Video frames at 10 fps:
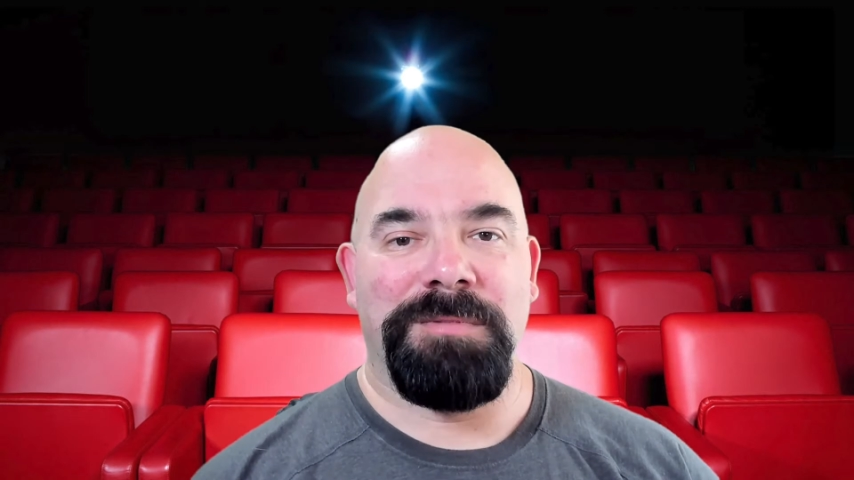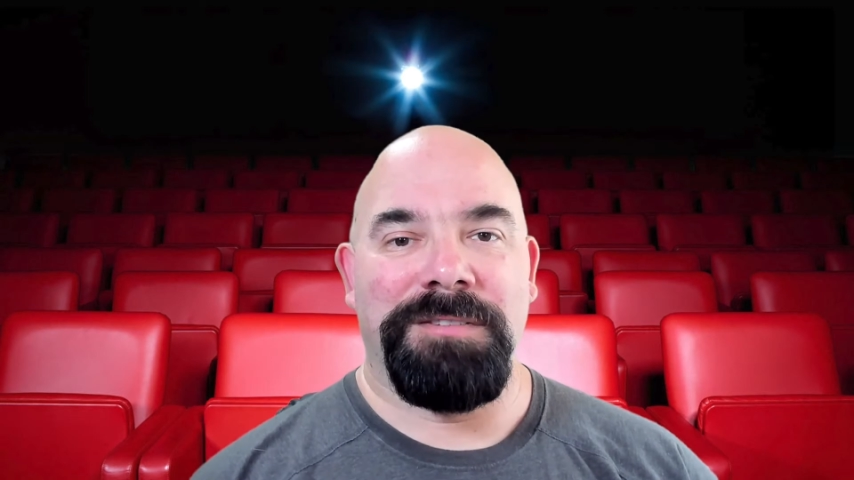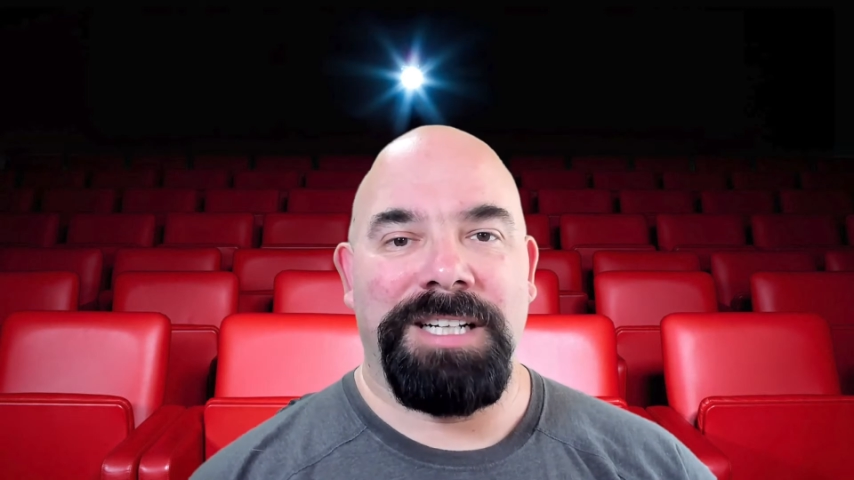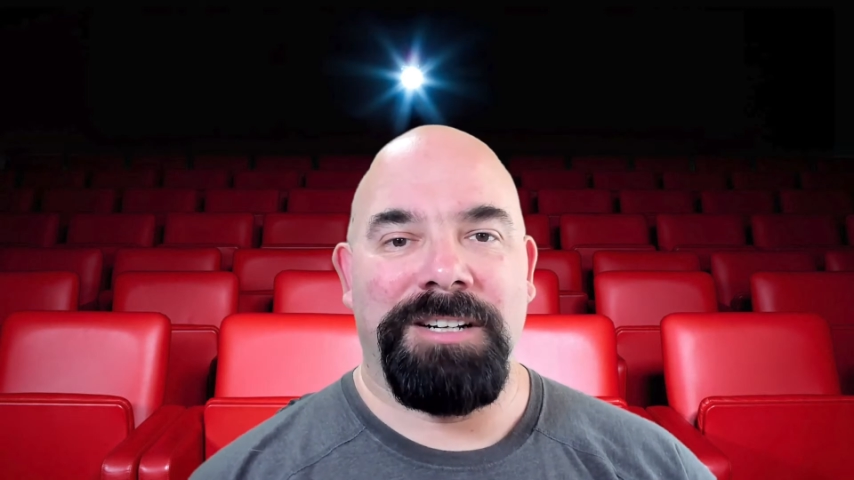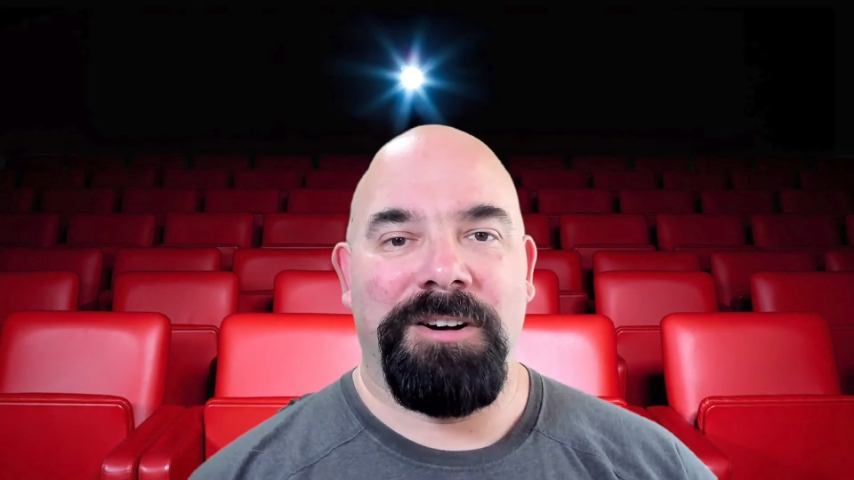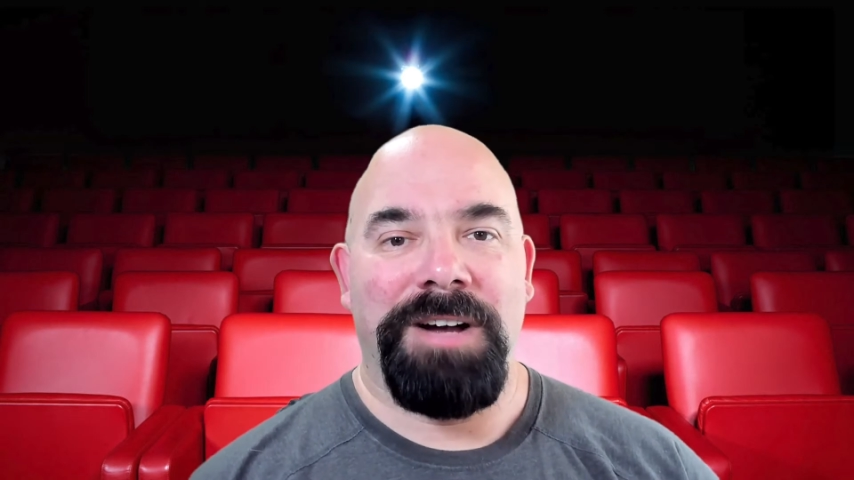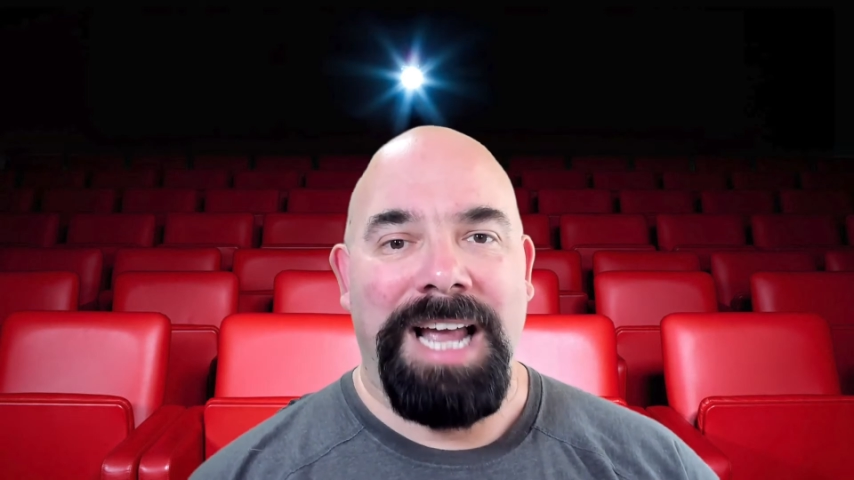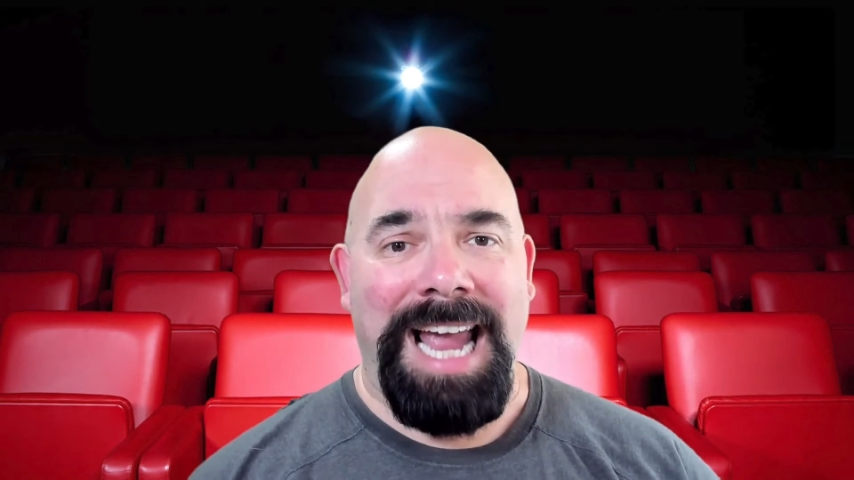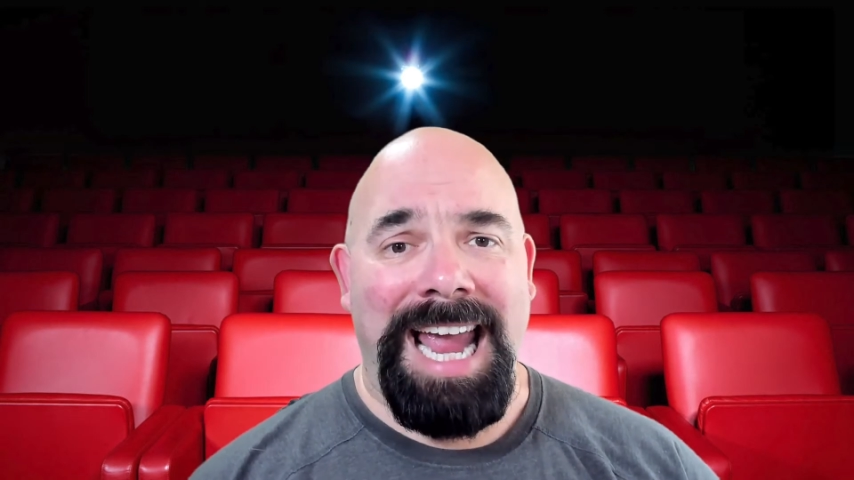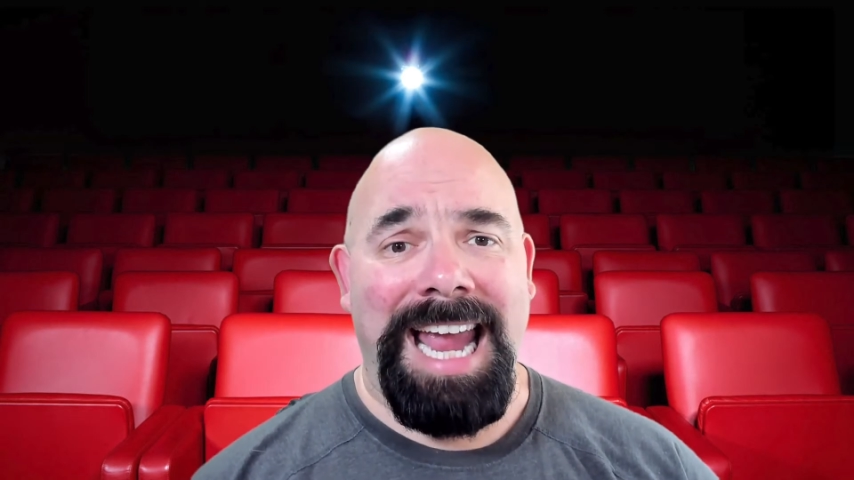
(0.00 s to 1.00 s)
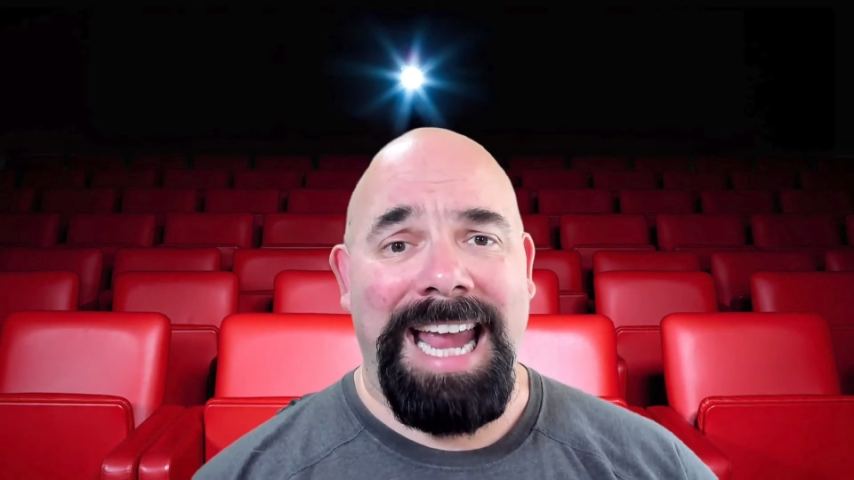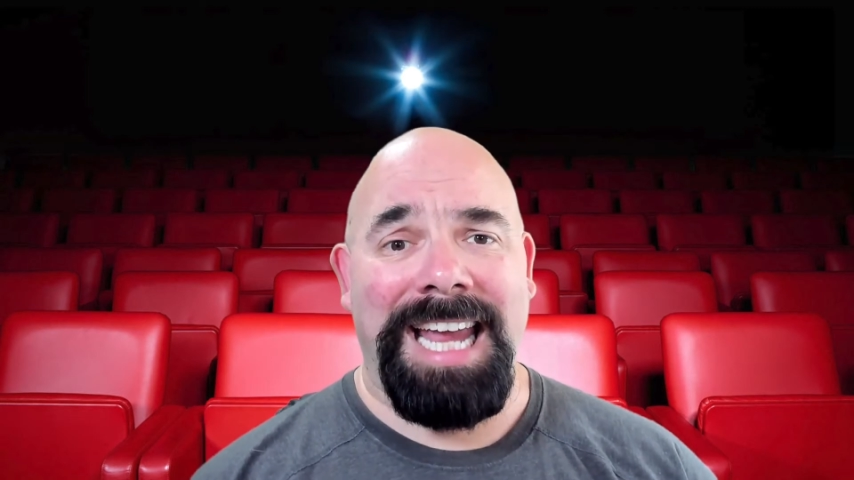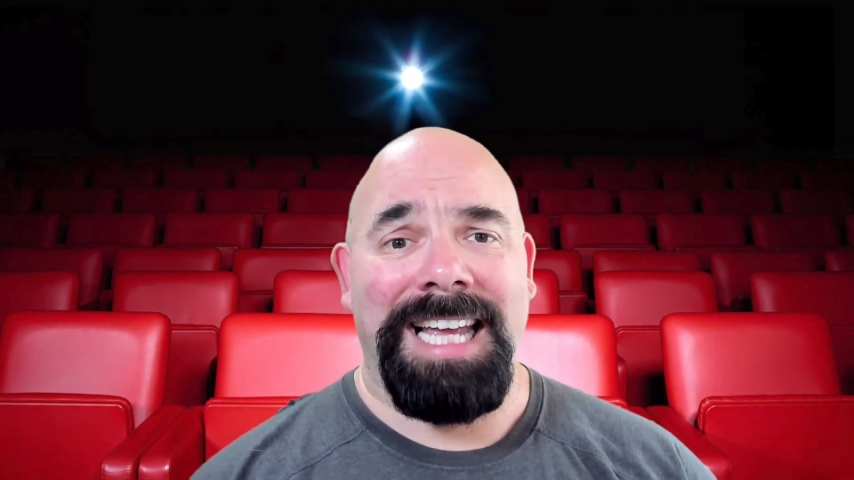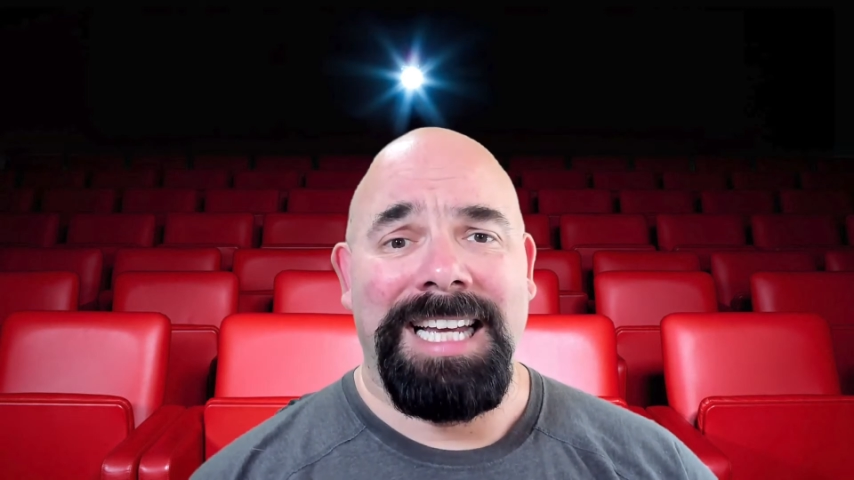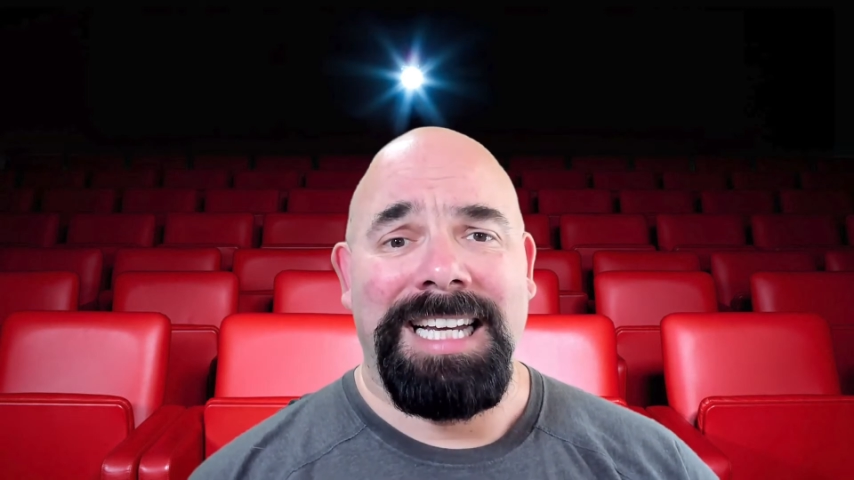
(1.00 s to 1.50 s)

movie and go, "Hey,"